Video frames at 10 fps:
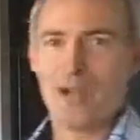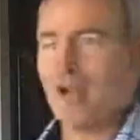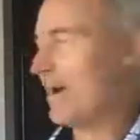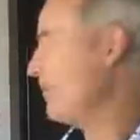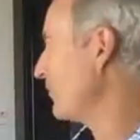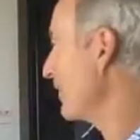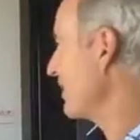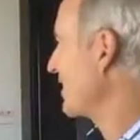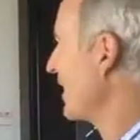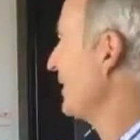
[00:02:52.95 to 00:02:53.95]
Um,
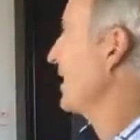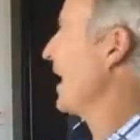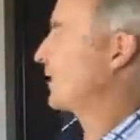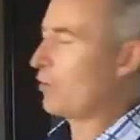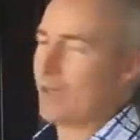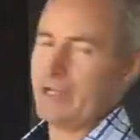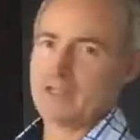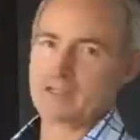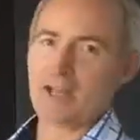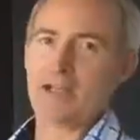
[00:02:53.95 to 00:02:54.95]
the second category
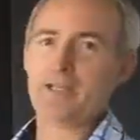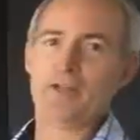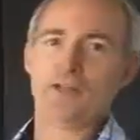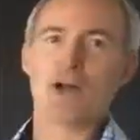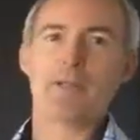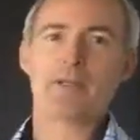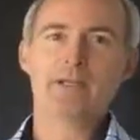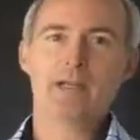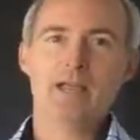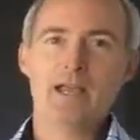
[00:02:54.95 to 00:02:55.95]
is dining and
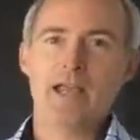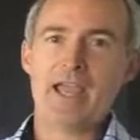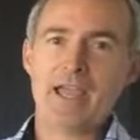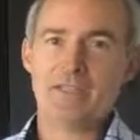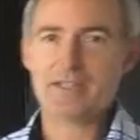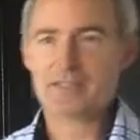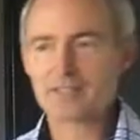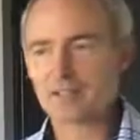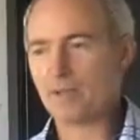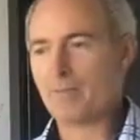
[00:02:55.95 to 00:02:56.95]
shopping, and this
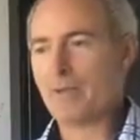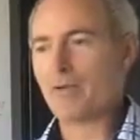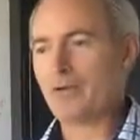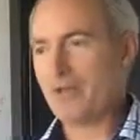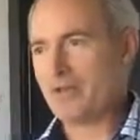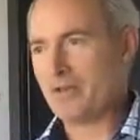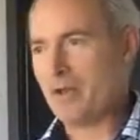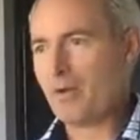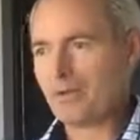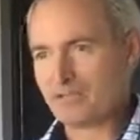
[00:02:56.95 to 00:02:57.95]
is all about
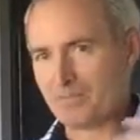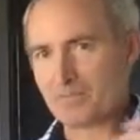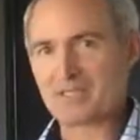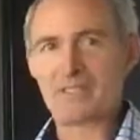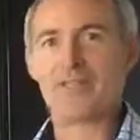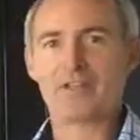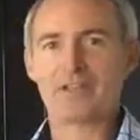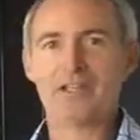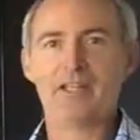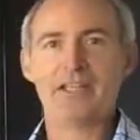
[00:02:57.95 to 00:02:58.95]
knowing
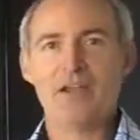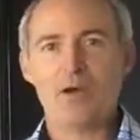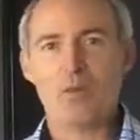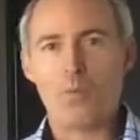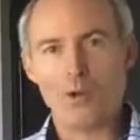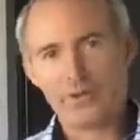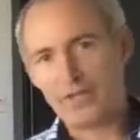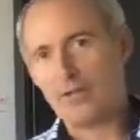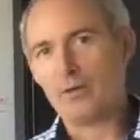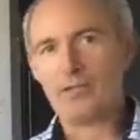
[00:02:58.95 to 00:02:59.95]
specifically where
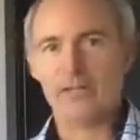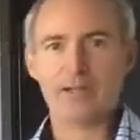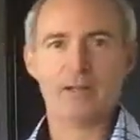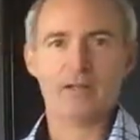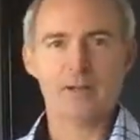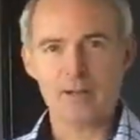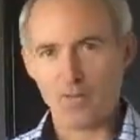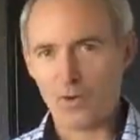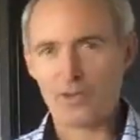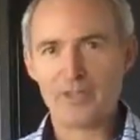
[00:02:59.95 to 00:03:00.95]
they go to dinner,
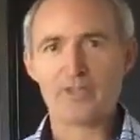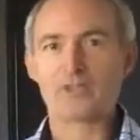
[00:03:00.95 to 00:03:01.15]
where they